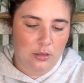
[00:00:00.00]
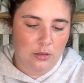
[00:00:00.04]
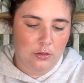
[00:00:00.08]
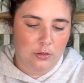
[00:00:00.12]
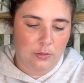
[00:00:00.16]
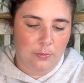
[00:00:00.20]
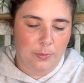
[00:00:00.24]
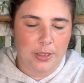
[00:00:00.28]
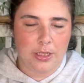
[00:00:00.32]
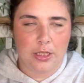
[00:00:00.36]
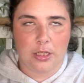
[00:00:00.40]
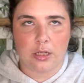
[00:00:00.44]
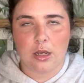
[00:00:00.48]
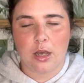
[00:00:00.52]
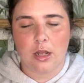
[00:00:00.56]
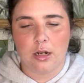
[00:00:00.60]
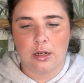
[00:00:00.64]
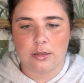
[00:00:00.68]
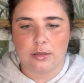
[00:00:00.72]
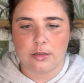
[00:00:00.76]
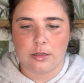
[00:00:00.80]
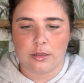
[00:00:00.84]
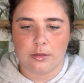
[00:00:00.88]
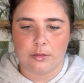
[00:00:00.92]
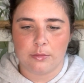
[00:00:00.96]
I mean, the
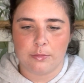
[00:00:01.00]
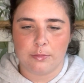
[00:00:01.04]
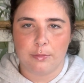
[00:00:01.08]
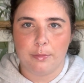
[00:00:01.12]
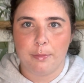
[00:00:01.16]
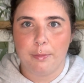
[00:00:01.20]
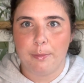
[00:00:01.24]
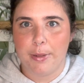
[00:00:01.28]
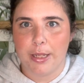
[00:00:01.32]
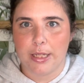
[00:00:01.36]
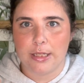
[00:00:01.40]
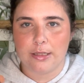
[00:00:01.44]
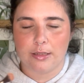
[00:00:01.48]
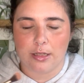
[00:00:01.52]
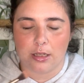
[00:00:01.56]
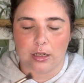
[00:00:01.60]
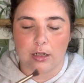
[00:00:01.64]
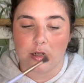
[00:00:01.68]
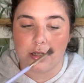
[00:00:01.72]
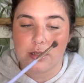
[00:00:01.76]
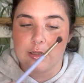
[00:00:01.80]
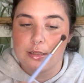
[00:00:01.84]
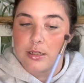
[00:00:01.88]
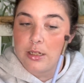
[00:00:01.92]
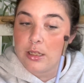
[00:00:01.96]
colours are mixing
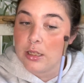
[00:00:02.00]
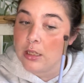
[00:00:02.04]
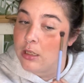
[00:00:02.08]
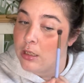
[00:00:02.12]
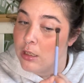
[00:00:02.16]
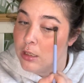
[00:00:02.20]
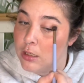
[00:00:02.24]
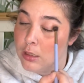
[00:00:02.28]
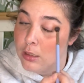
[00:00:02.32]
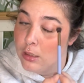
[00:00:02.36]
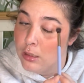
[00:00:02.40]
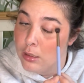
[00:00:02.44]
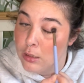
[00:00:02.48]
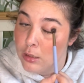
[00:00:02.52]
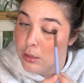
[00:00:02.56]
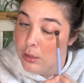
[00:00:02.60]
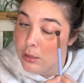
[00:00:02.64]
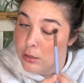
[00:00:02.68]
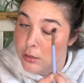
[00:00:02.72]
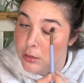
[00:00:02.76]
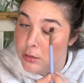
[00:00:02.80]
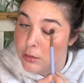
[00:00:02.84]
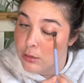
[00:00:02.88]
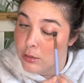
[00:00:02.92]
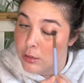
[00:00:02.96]
nicely.
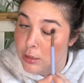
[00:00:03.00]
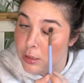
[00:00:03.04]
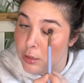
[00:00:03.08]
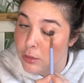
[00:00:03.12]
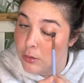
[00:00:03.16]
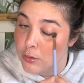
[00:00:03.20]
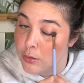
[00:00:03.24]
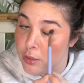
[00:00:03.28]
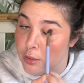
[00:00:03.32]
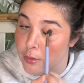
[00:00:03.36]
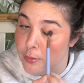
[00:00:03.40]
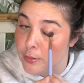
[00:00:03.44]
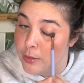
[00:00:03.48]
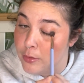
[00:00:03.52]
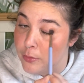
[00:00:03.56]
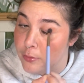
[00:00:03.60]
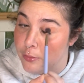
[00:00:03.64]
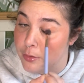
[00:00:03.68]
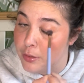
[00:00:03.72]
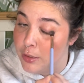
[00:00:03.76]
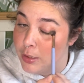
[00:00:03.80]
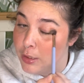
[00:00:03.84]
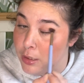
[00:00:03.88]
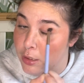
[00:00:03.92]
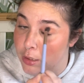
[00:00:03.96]
I'll go out
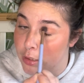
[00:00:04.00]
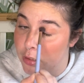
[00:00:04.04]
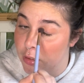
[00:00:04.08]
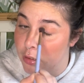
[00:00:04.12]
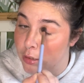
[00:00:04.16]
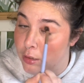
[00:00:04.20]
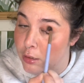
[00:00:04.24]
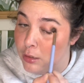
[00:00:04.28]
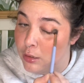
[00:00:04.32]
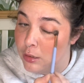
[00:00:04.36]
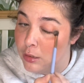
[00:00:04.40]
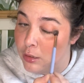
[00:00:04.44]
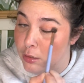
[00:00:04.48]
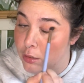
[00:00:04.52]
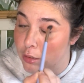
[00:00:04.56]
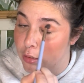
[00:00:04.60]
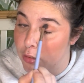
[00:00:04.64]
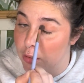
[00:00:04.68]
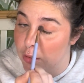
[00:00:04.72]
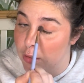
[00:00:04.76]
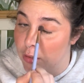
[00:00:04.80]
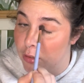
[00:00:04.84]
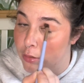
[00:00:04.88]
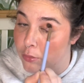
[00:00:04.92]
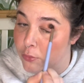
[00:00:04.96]
here
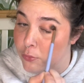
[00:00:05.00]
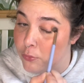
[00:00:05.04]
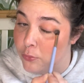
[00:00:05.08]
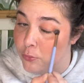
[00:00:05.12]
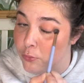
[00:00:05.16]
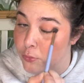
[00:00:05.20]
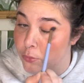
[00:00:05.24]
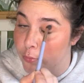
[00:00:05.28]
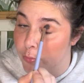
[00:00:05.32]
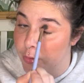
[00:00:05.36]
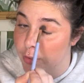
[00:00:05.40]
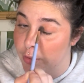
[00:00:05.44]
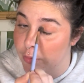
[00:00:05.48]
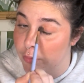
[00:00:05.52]
and all the way